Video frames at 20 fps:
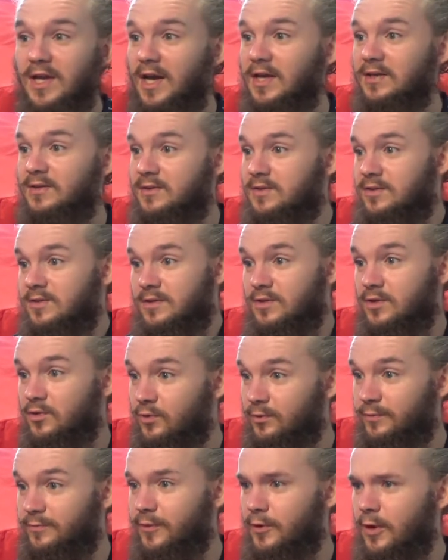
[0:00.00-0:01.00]
And you
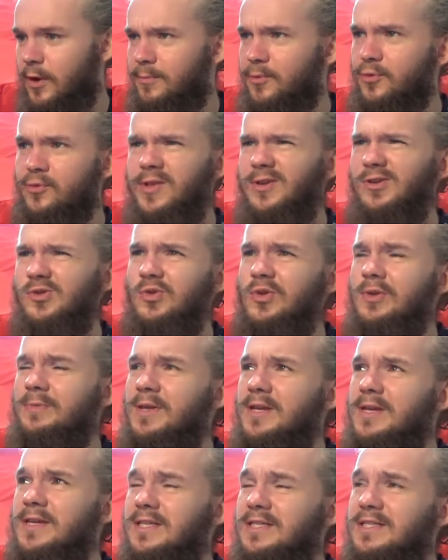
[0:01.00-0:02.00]
know, for a brew that's only
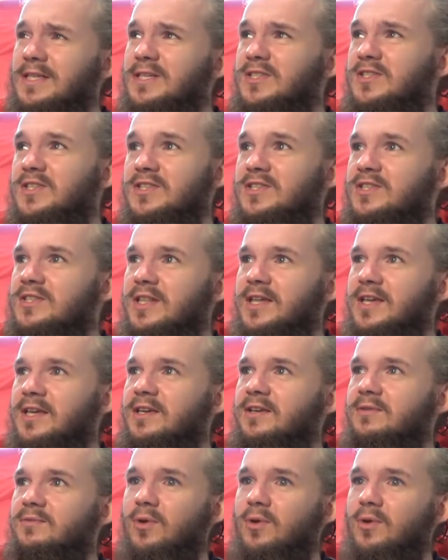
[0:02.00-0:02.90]
been in existence like,